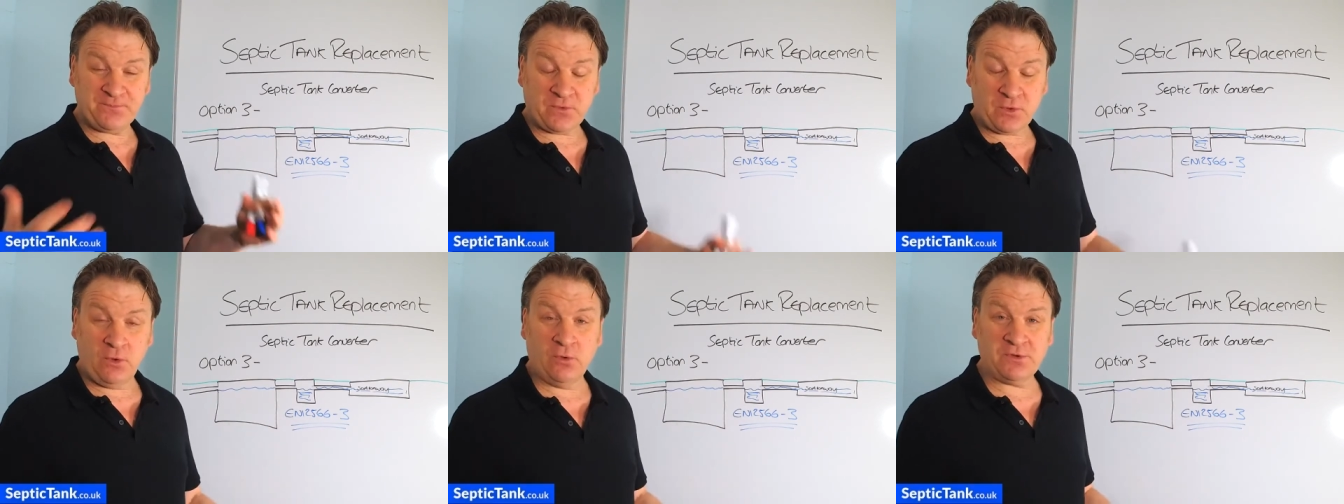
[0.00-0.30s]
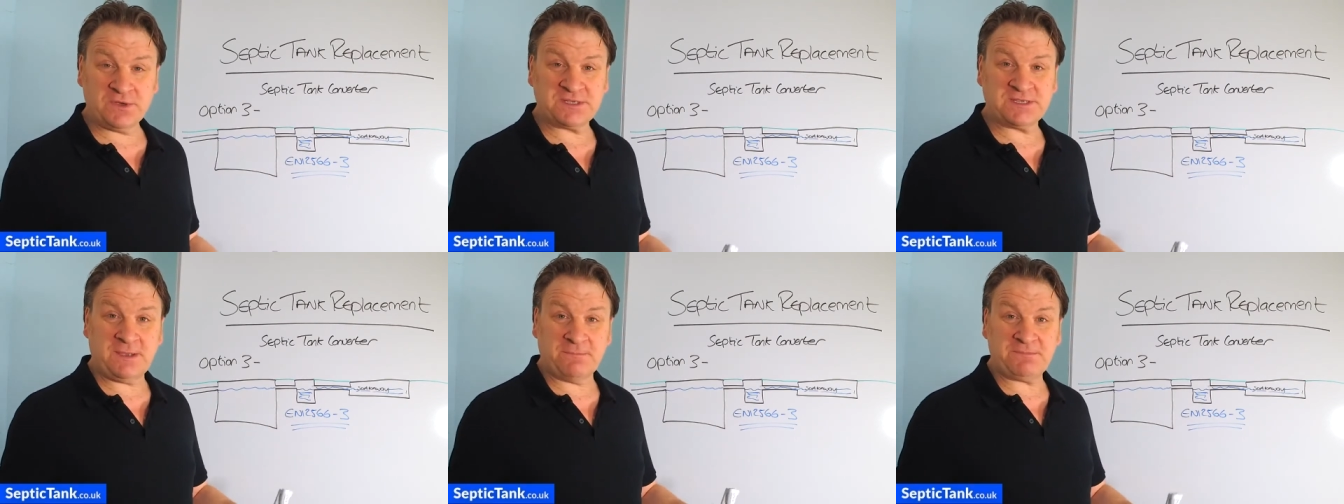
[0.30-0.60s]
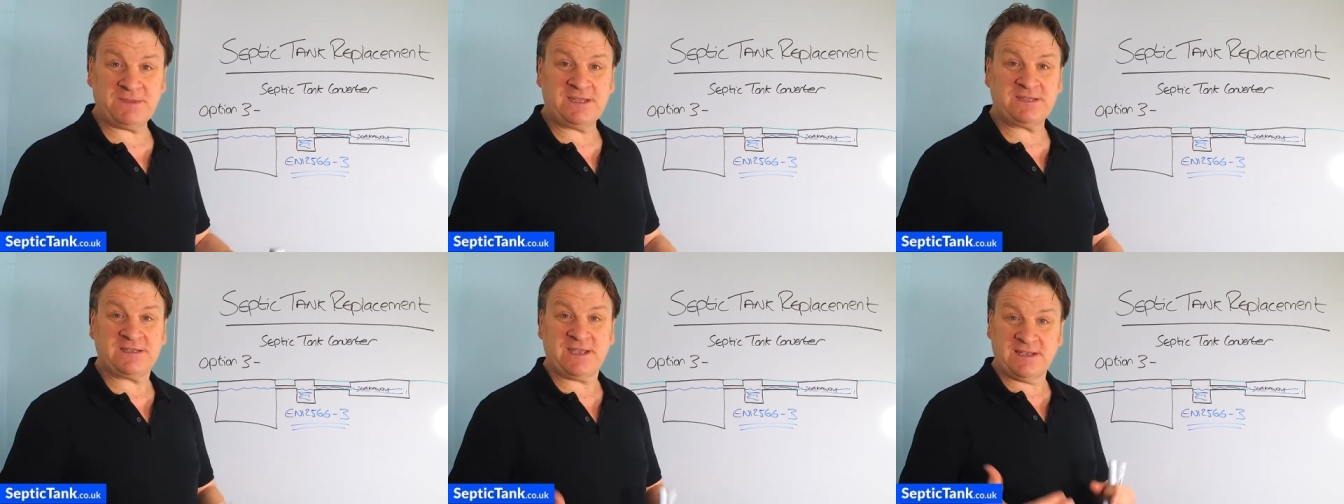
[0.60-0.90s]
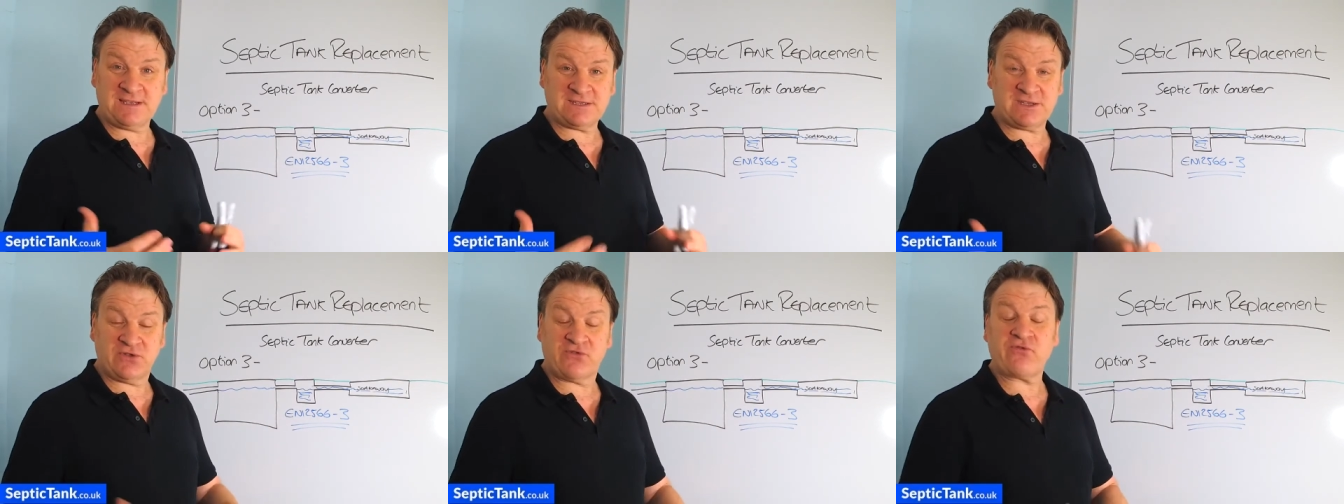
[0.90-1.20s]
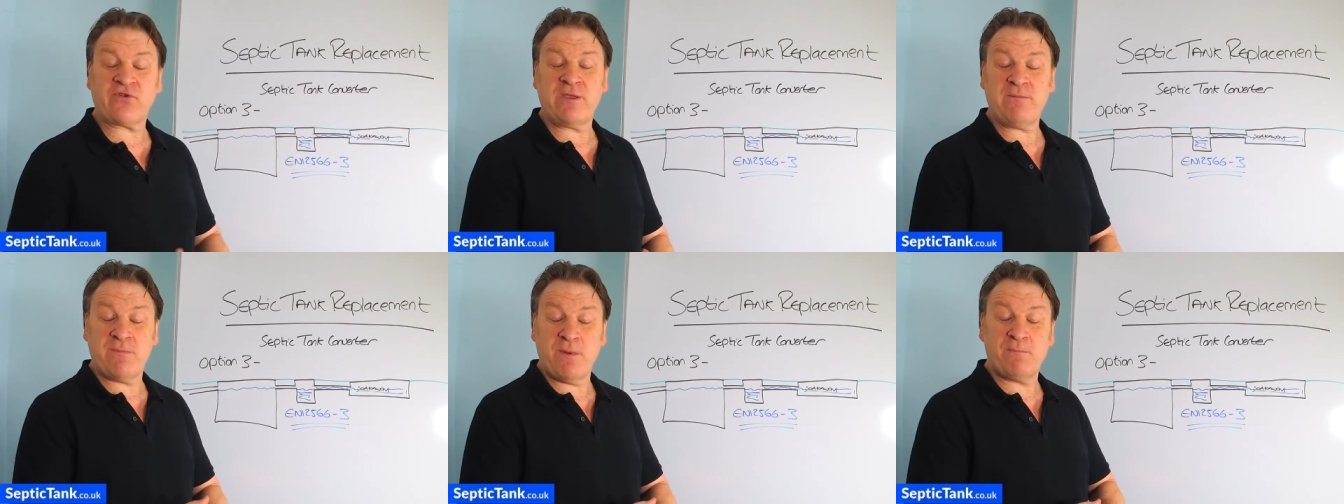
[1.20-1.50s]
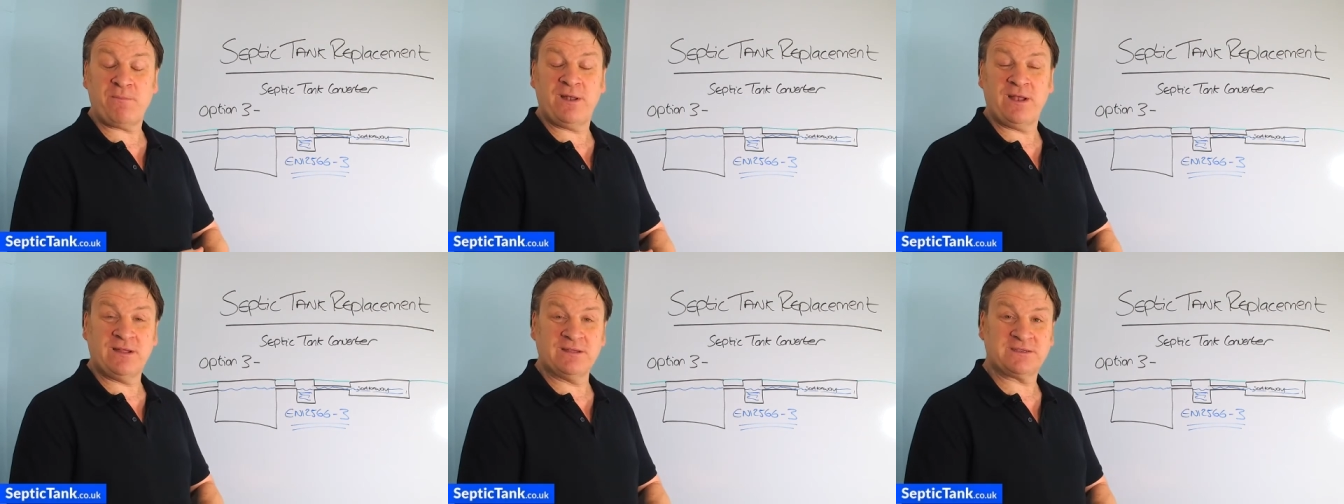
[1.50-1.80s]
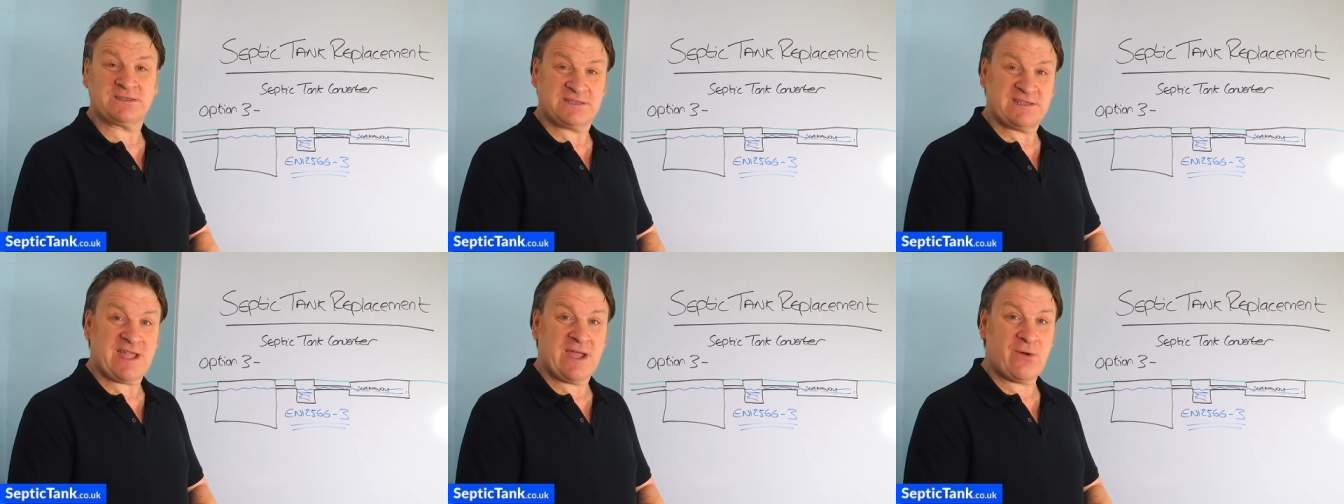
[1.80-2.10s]
all septic tanks and treatment
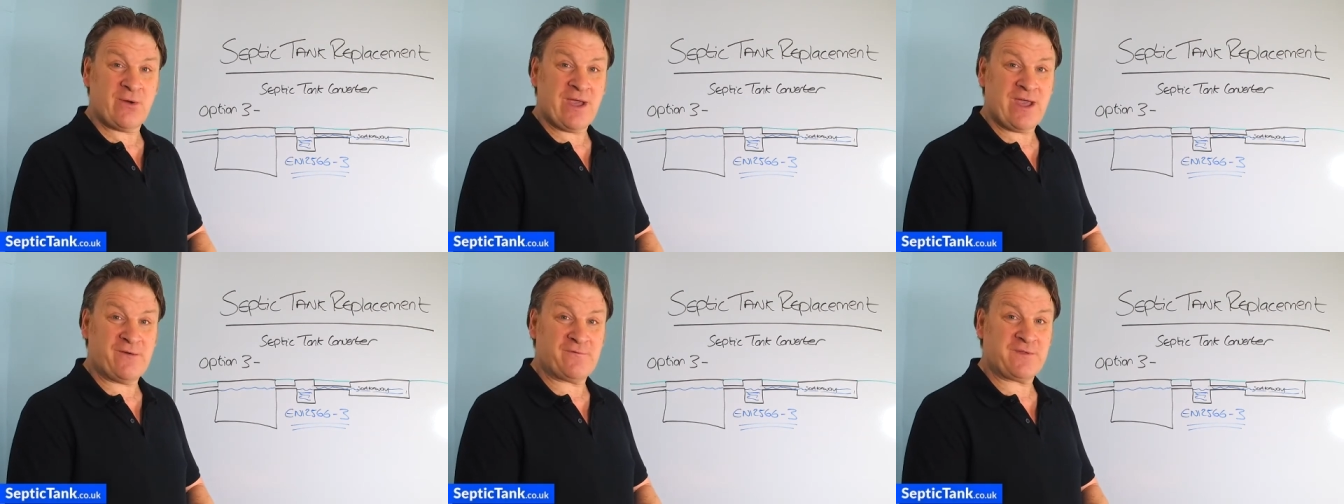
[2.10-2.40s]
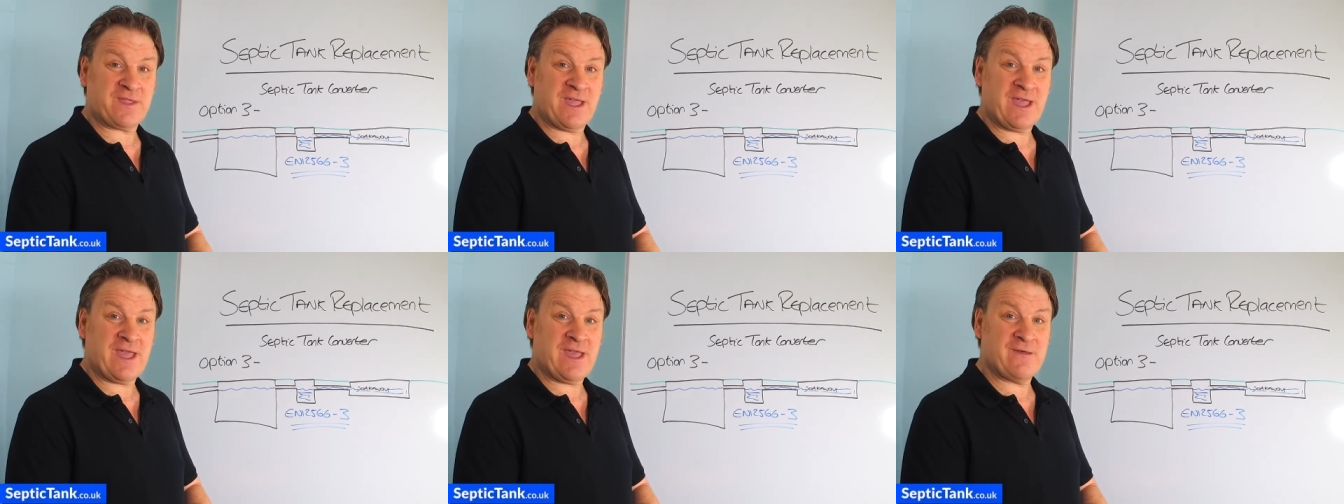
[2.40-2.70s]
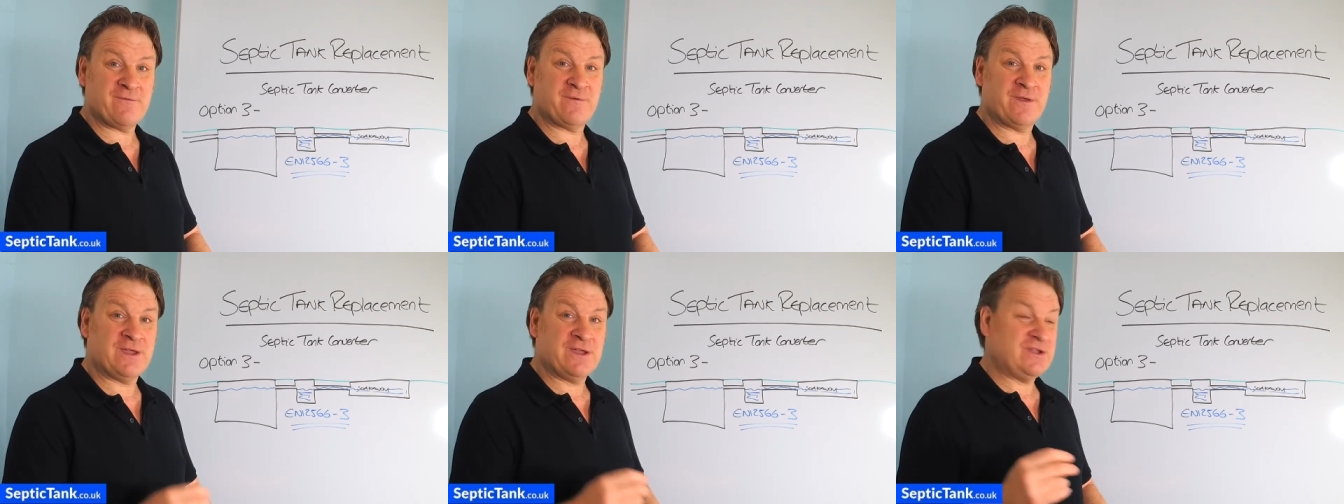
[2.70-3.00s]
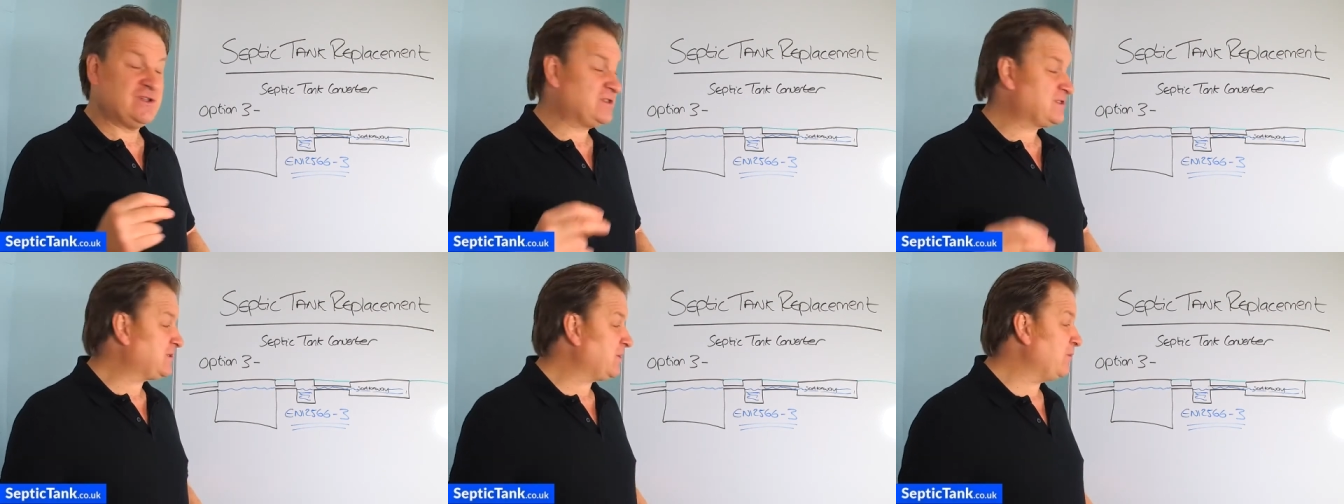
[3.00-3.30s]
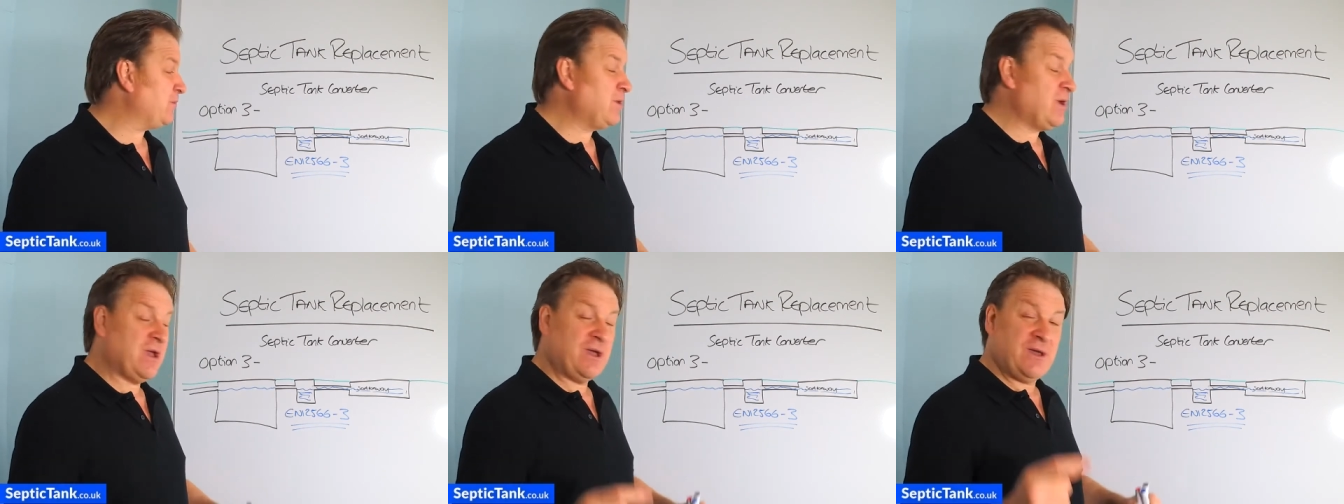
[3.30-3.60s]
plants now have to have. So